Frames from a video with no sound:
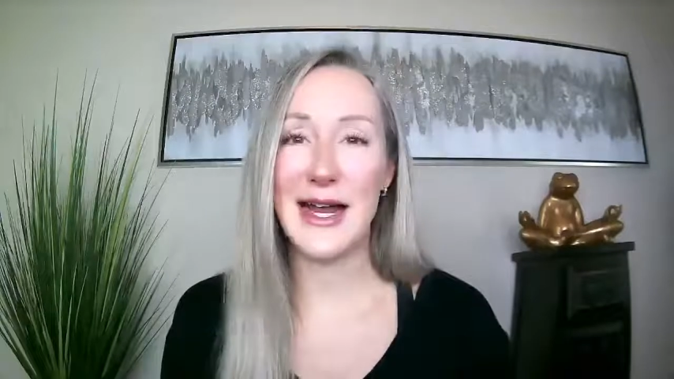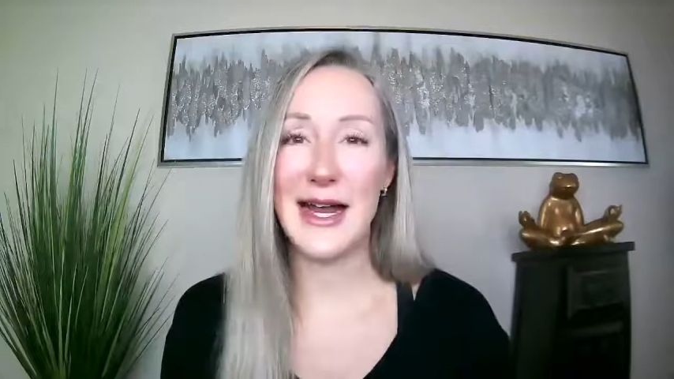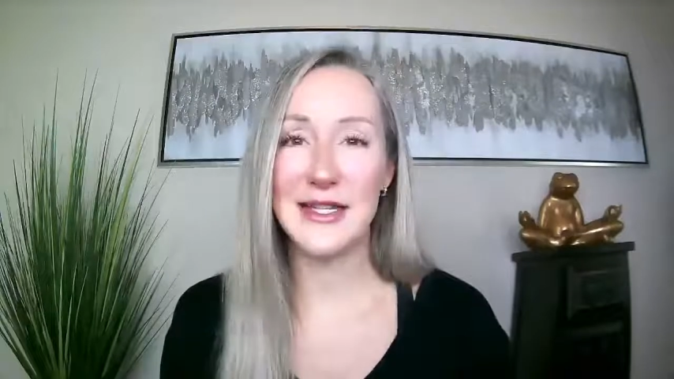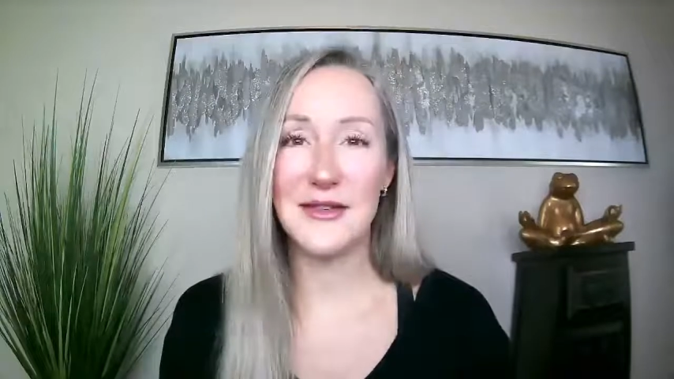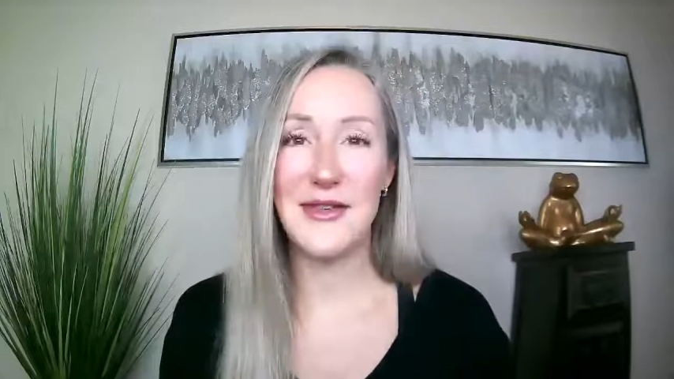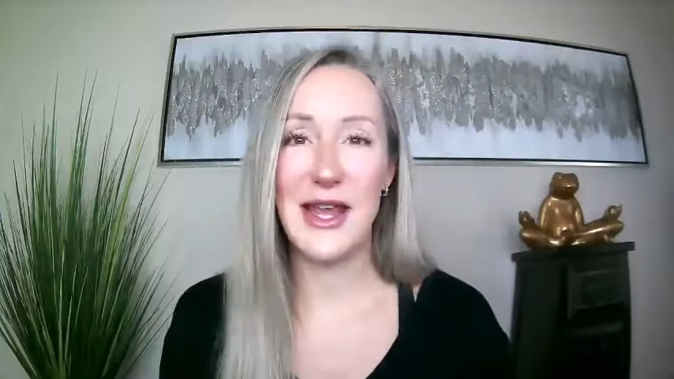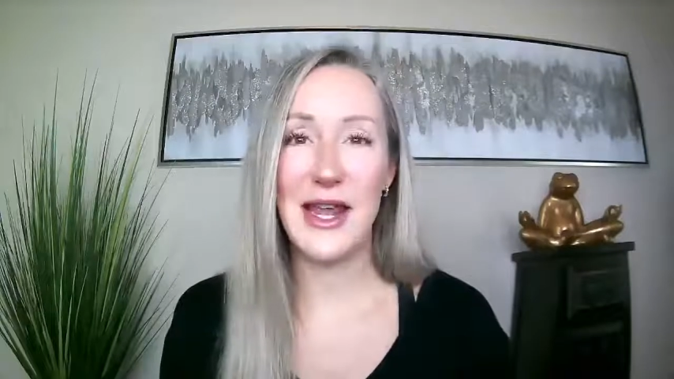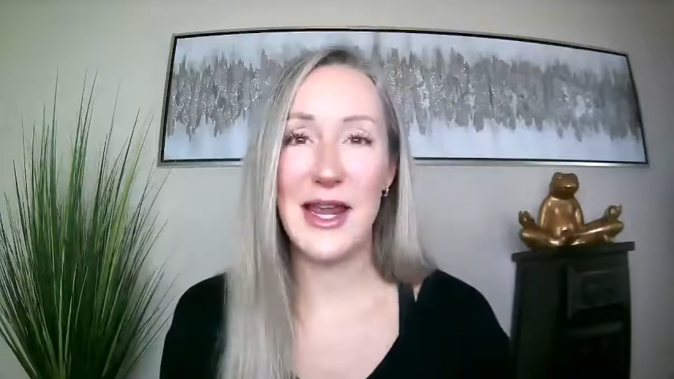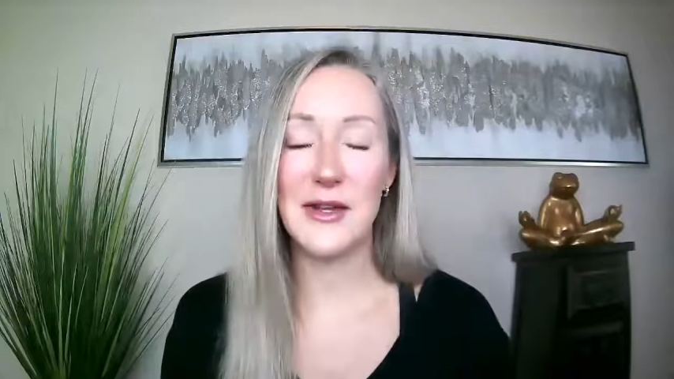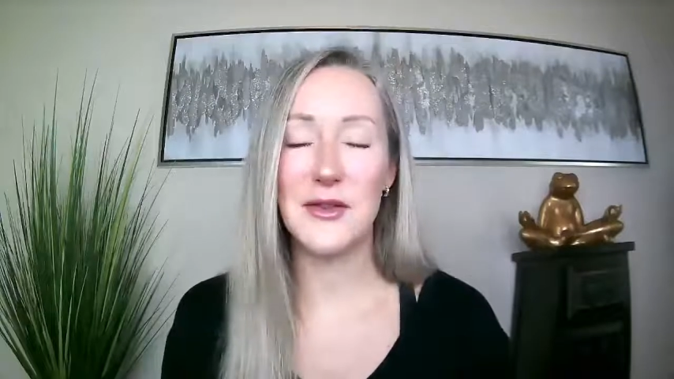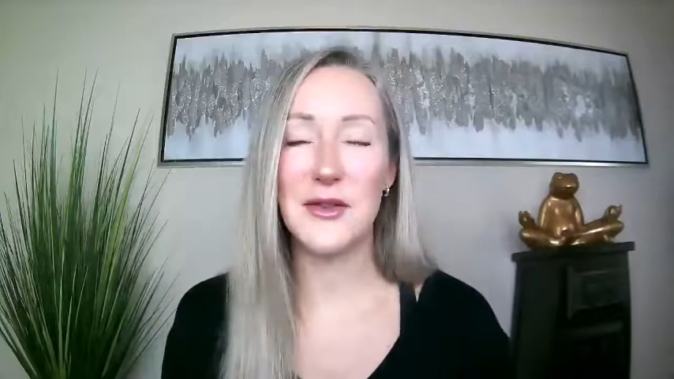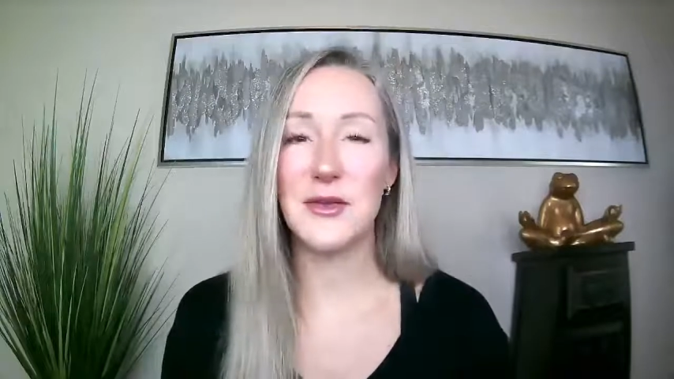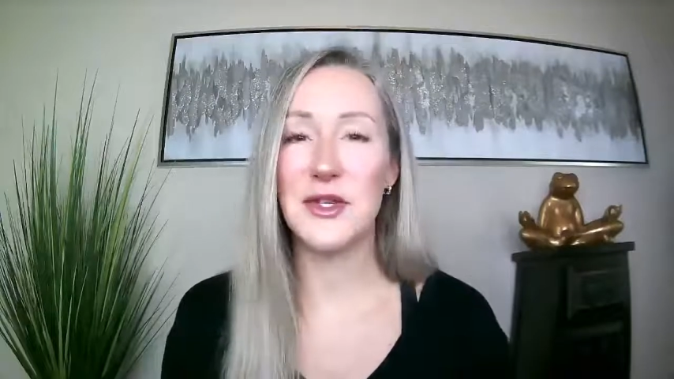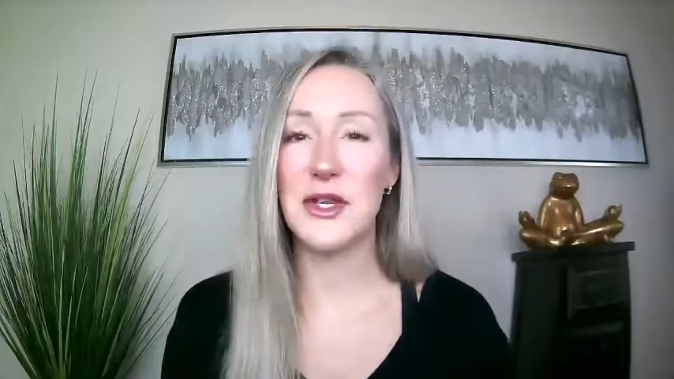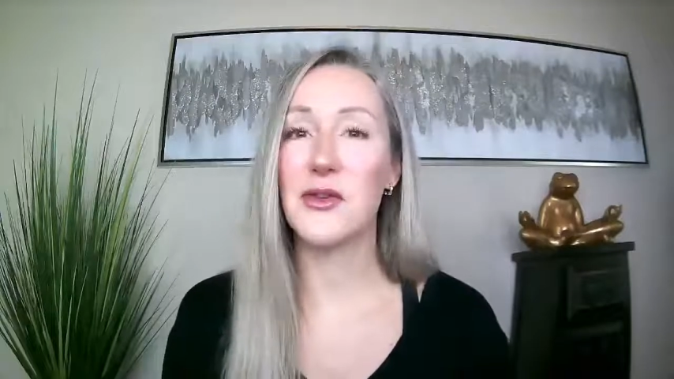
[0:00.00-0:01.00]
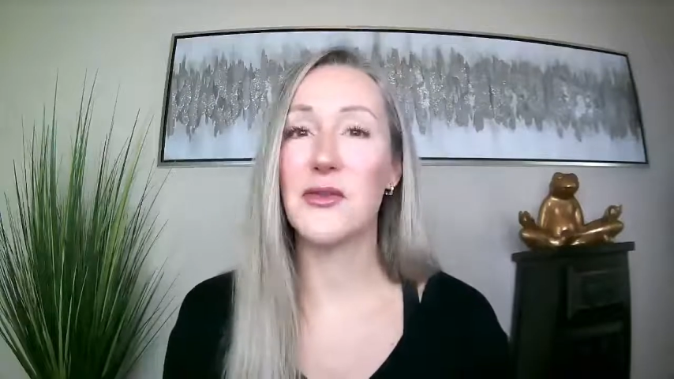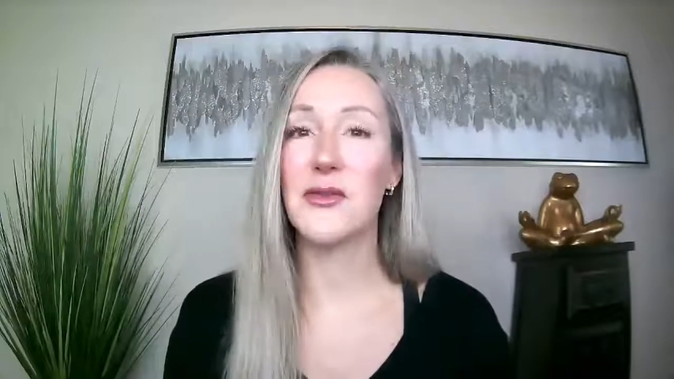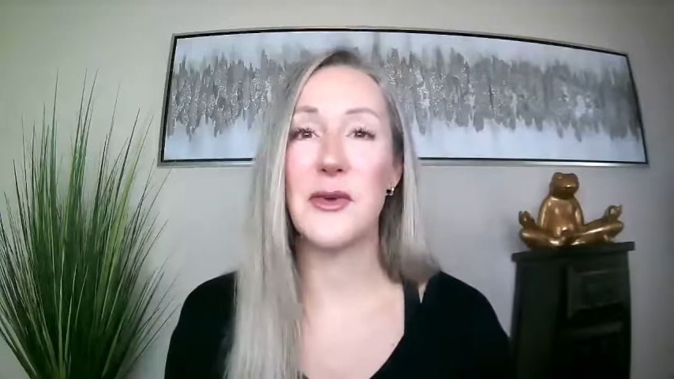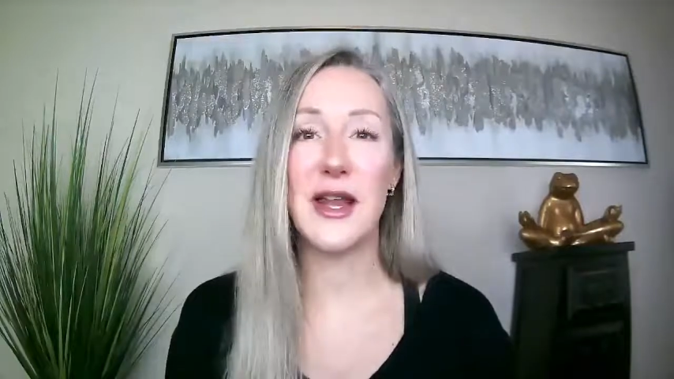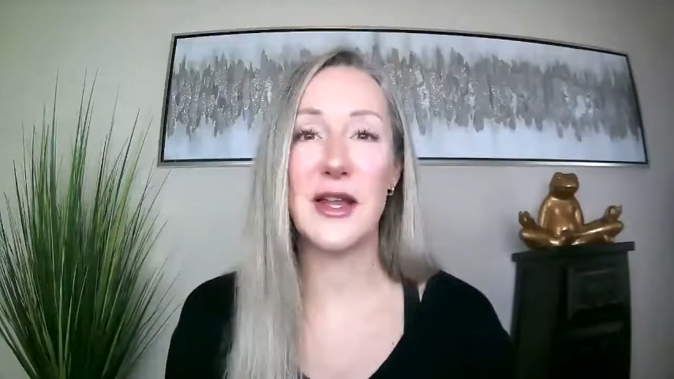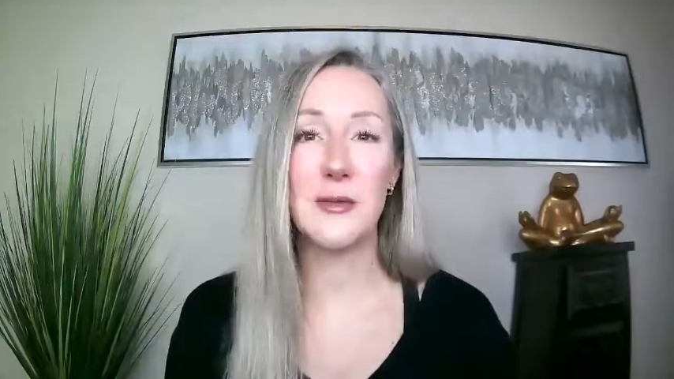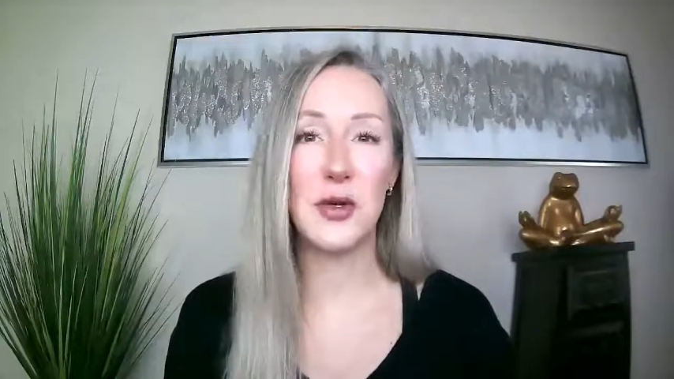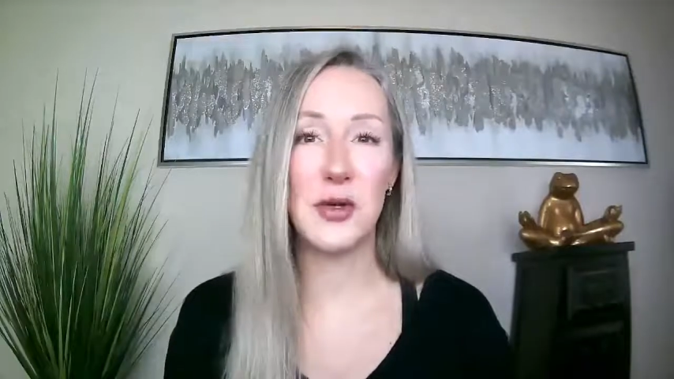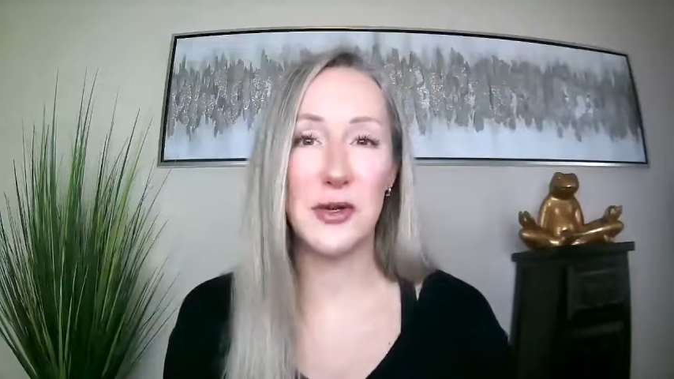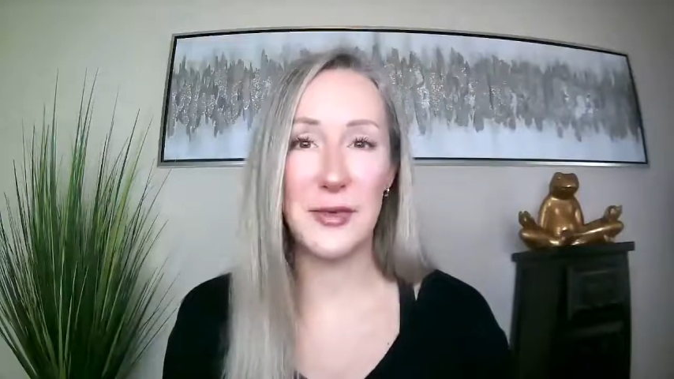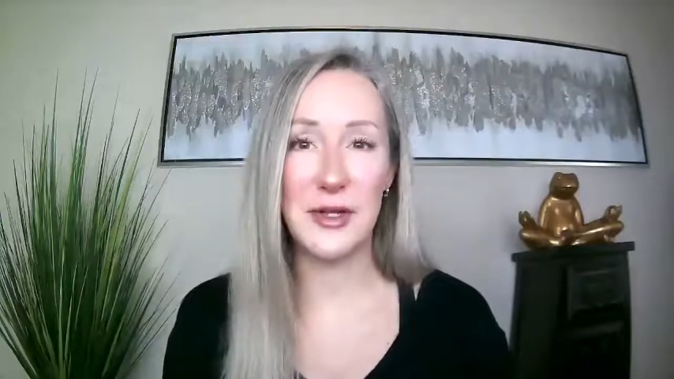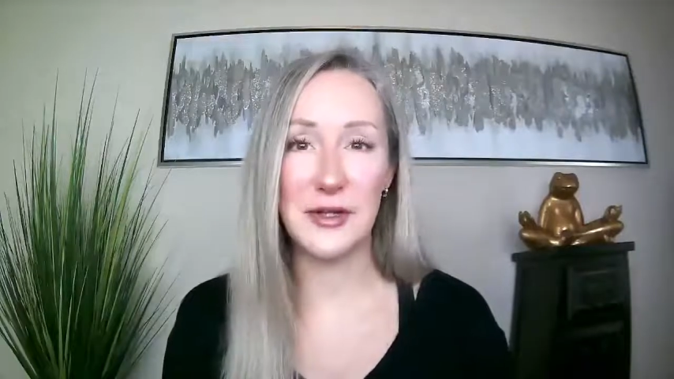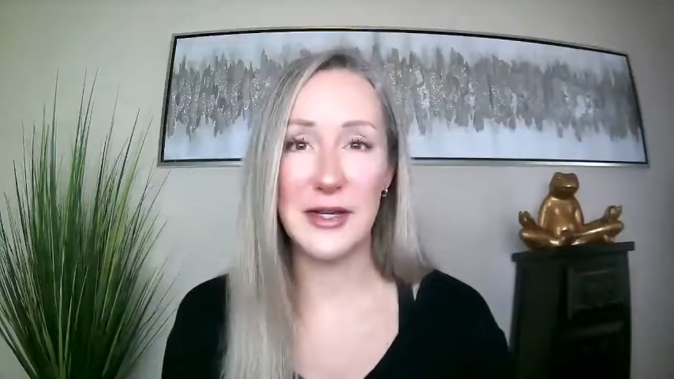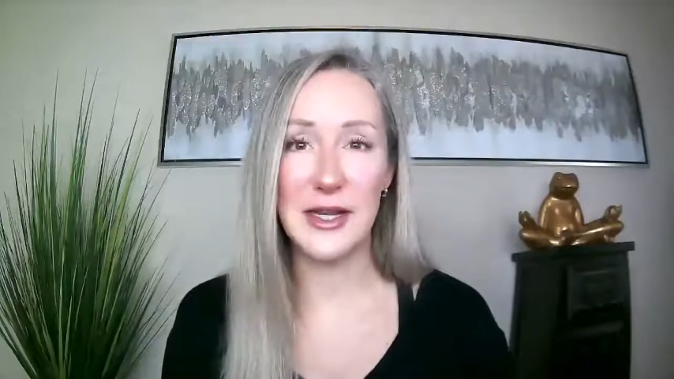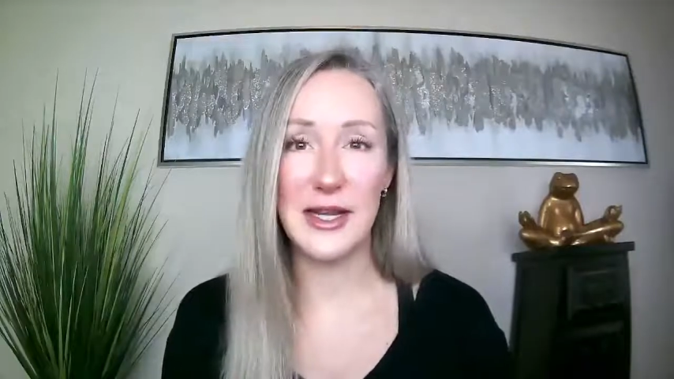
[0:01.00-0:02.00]
activate those incredible
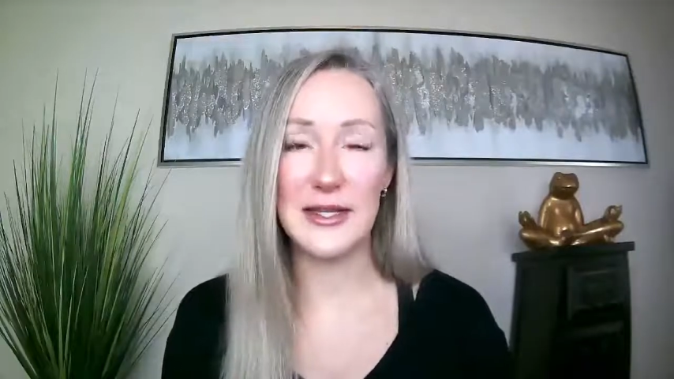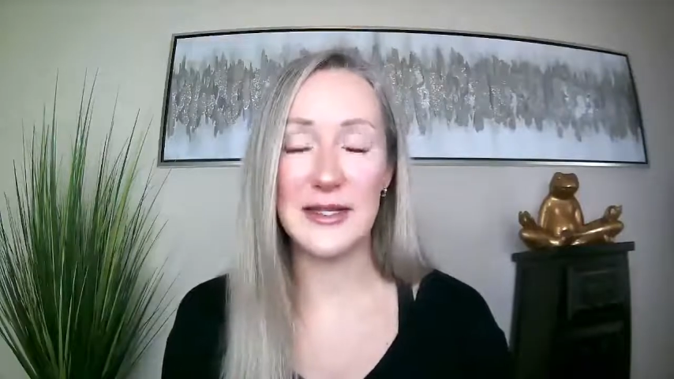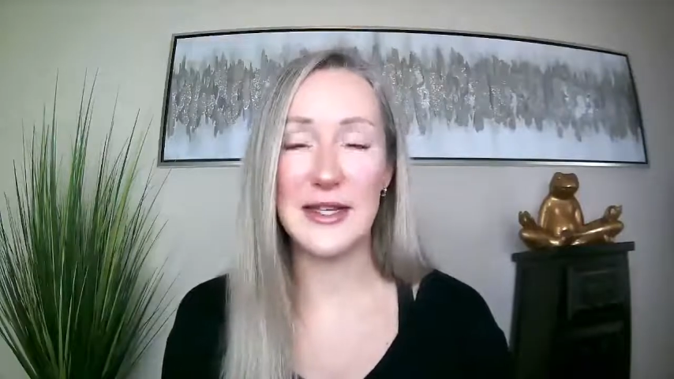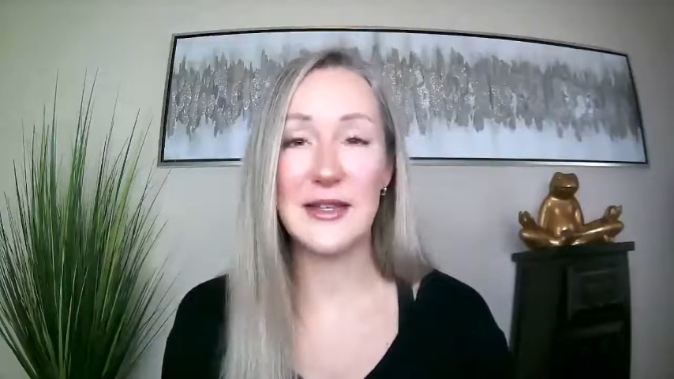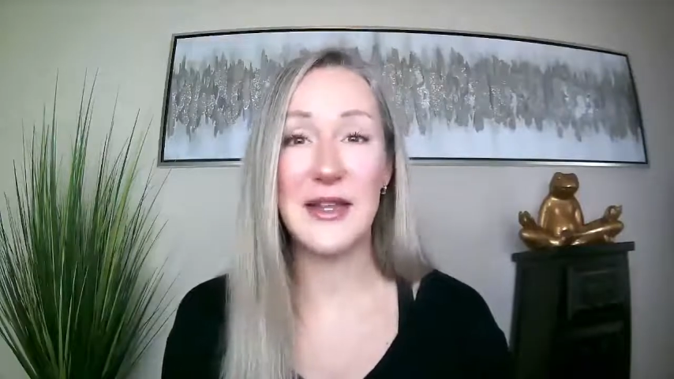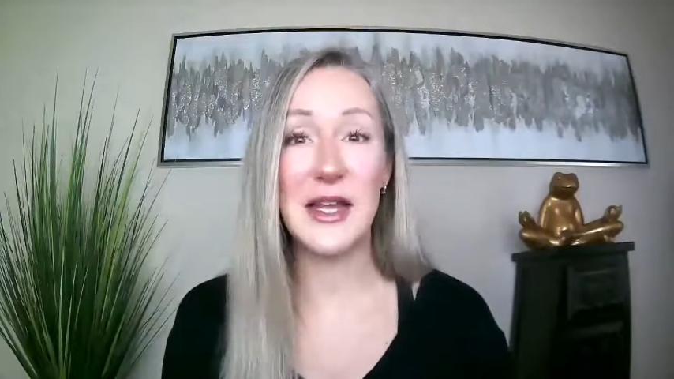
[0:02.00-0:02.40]
abilities